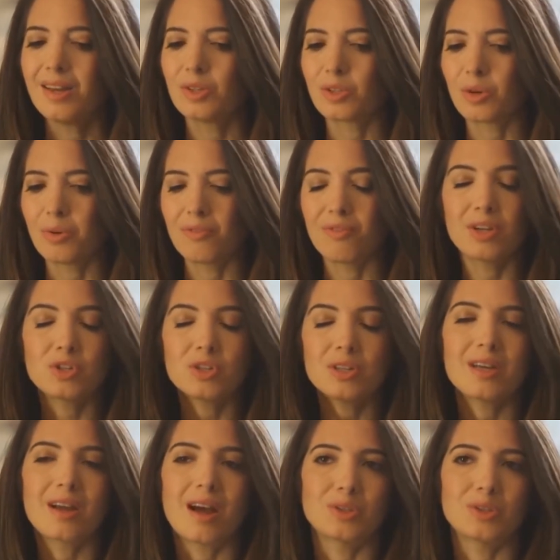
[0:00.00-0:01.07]
So
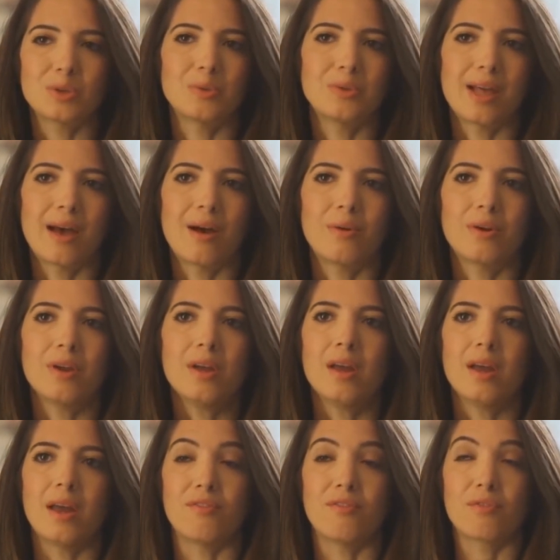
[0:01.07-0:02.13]
eventually it got so loud.
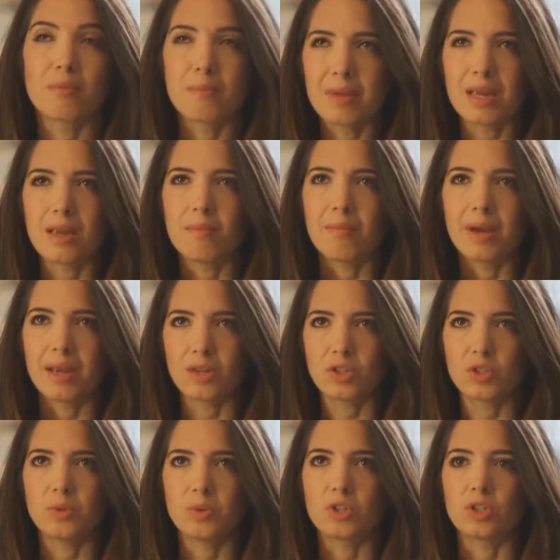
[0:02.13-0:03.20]
And for me, my
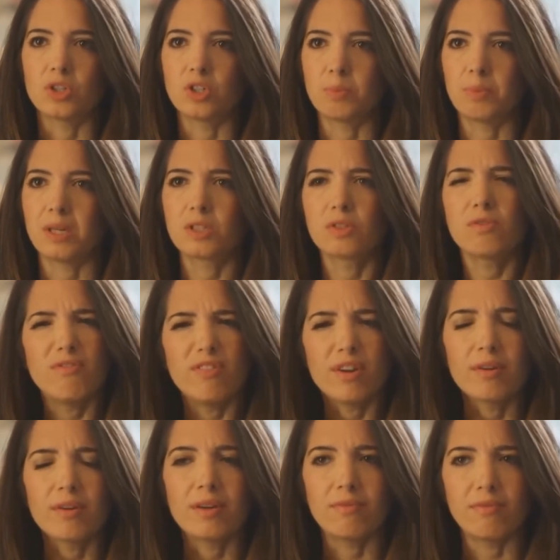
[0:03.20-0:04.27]
intuition speaks
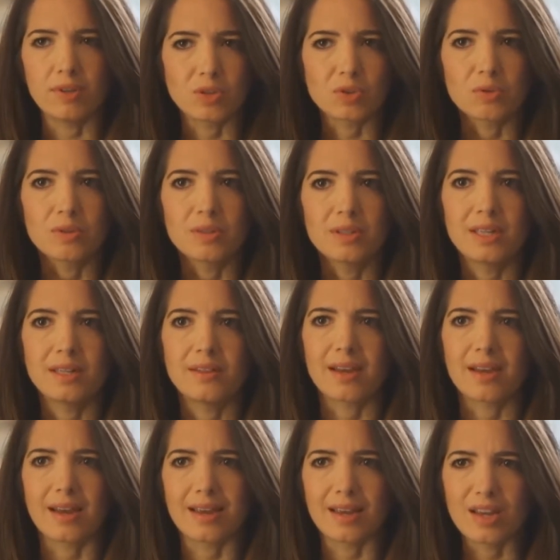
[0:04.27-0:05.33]
very viscerally.
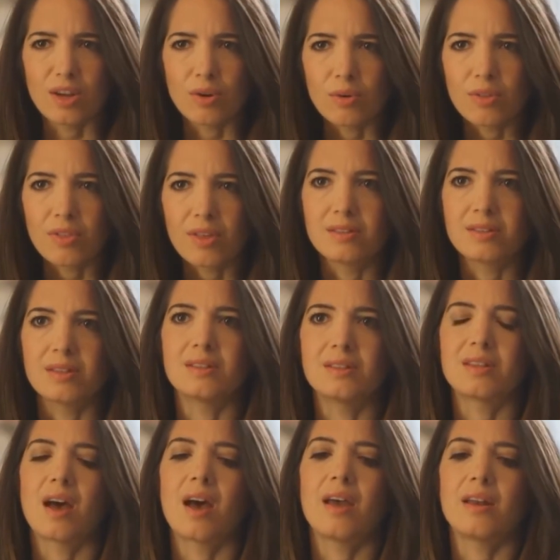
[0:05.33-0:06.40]
Like I hear things
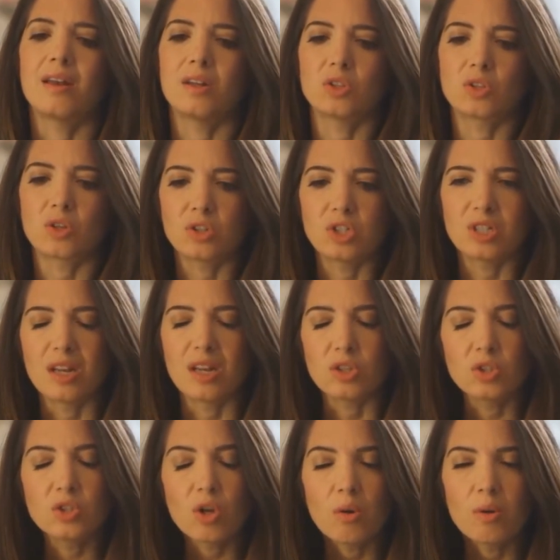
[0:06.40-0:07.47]
inside and it starts to
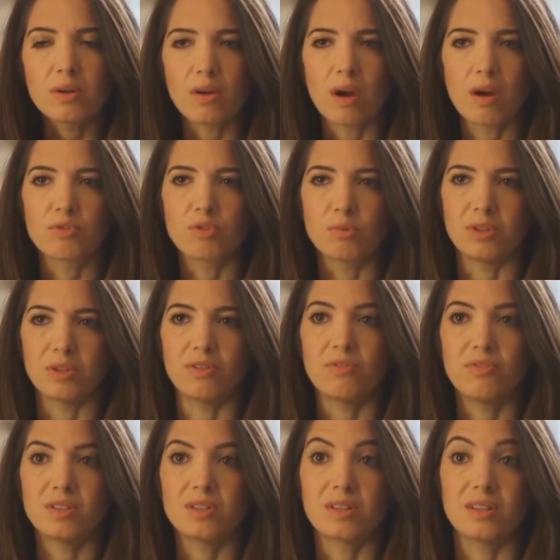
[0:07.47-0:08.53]
get so uncomfortably
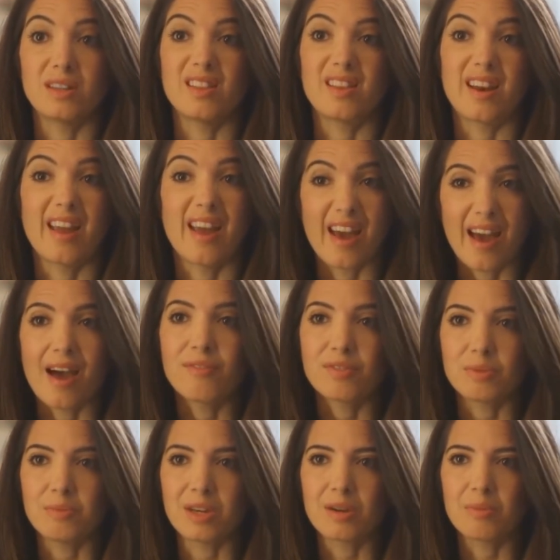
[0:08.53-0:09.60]
physically that I have
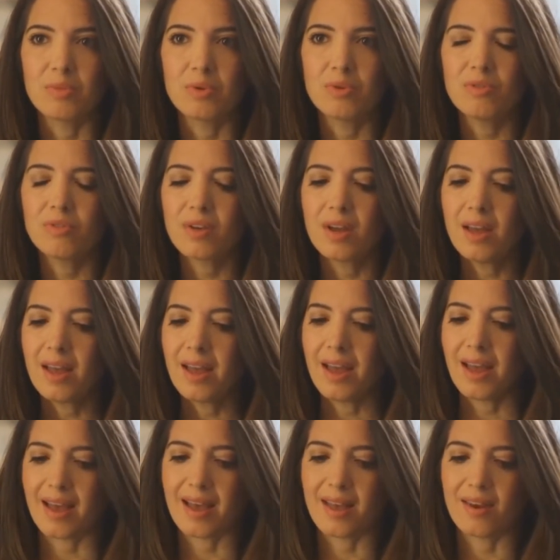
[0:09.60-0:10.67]
to make a move.
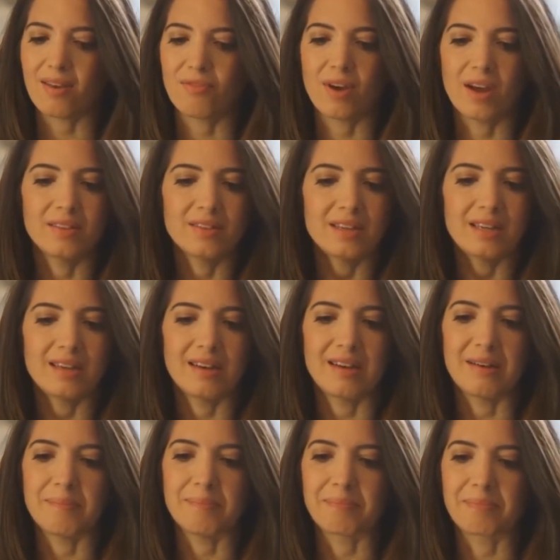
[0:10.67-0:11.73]
And I finally
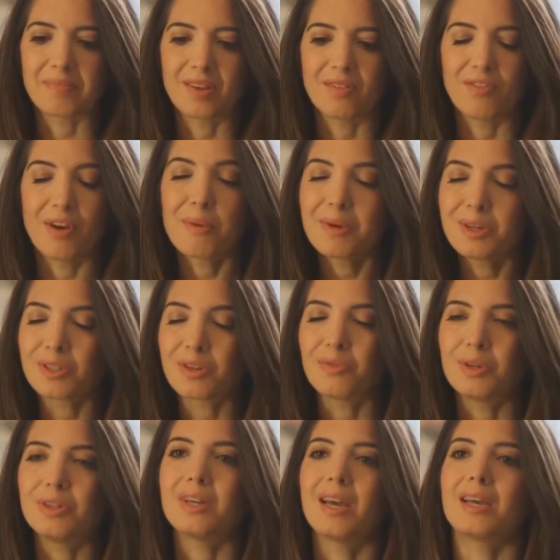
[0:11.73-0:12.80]
found myself
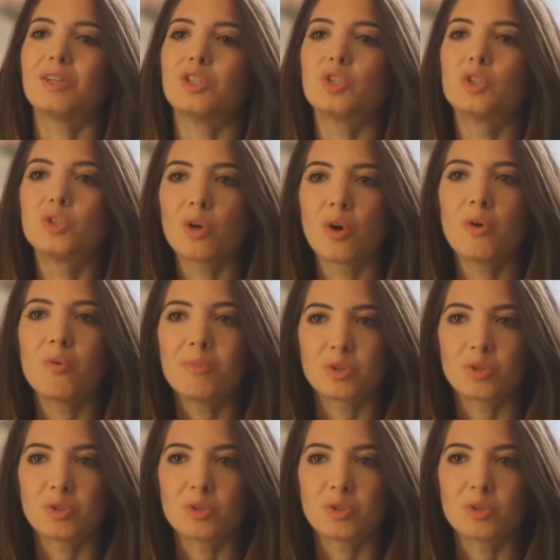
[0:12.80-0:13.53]
one day so